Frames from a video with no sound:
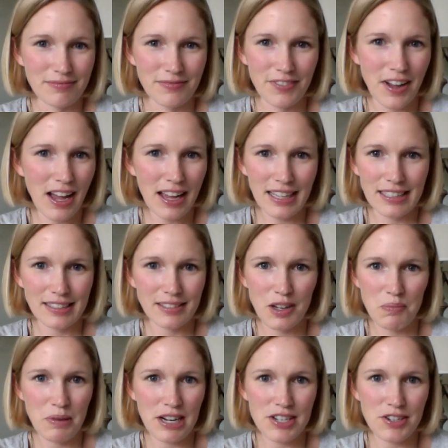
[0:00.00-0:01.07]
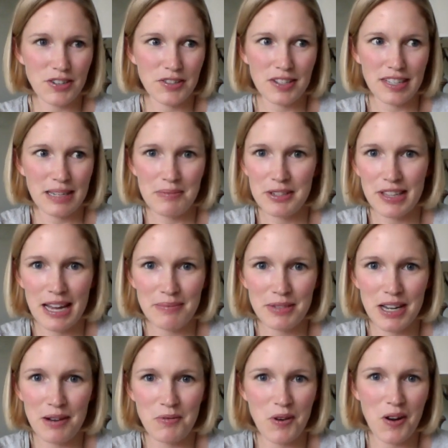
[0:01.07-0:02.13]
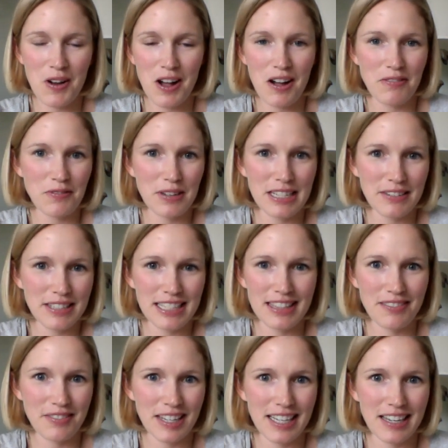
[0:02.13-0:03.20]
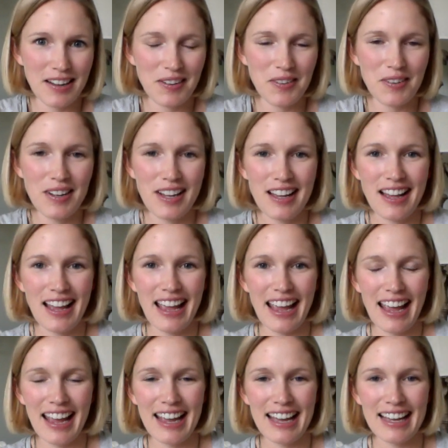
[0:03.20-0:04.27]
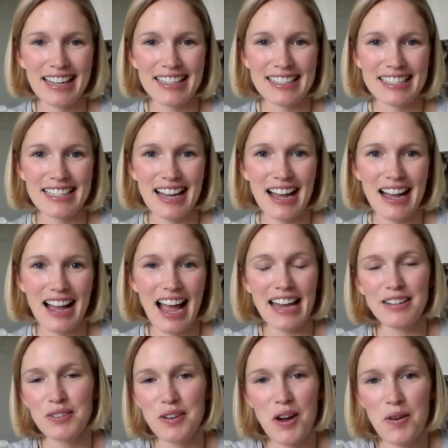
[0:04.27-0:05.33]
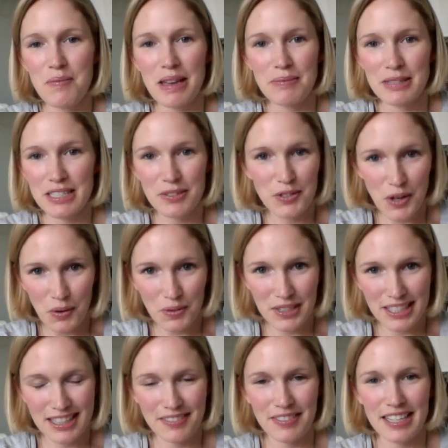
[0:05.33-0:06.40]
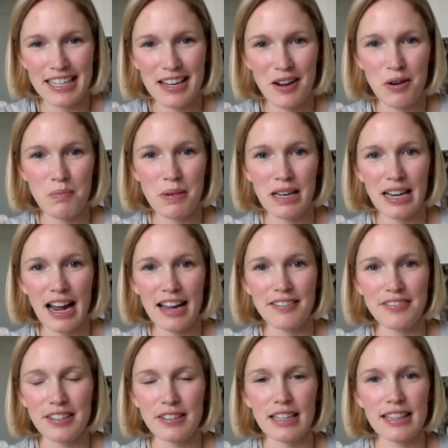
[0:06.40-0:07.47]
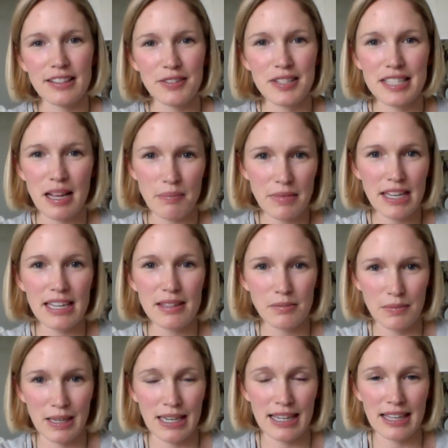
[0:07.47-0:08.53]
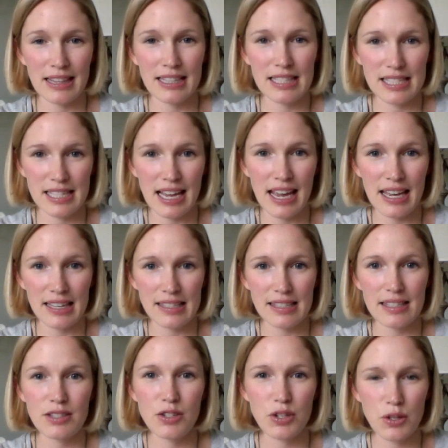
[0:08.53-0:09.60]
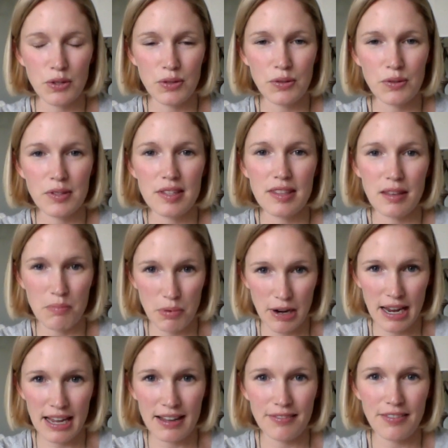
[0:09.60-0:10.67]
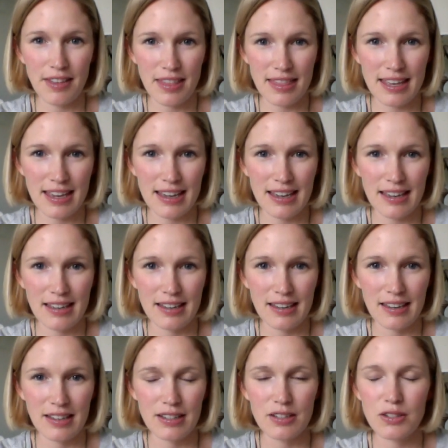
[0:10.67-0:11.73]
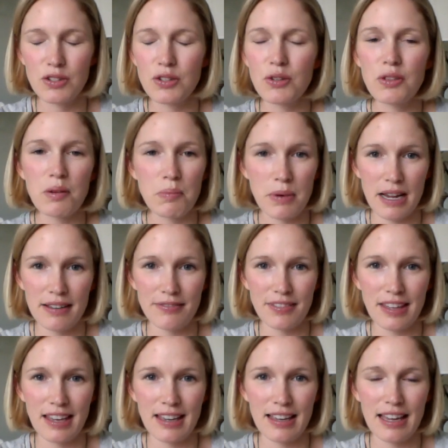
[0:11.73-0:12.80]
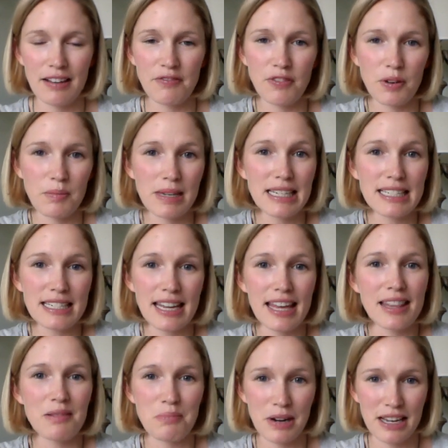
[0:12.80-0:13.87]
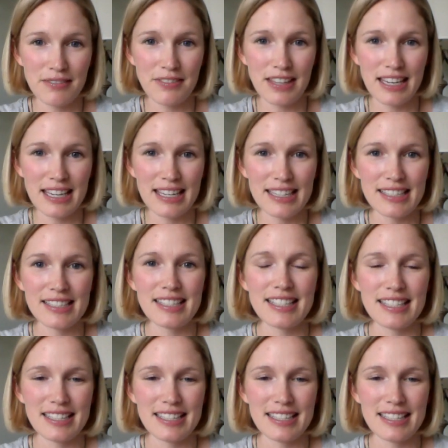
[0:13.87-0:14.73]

fine, no pressure, slam your laptop, walk off, we don't need the video. And I don't know, maybe you don't need the video, but I feel like there's something in me that says, choose the brave thing. Do the brave thing. And for me today, the brave thing is